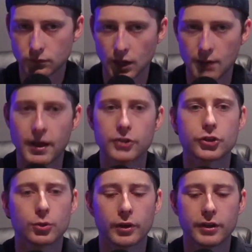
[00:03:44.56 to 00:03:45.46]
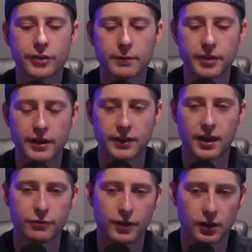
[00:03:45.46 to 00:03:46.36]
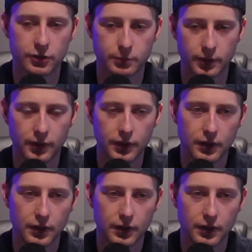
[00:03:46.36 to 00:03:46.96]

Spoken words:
I'm not sure what his upside in the NFL is, but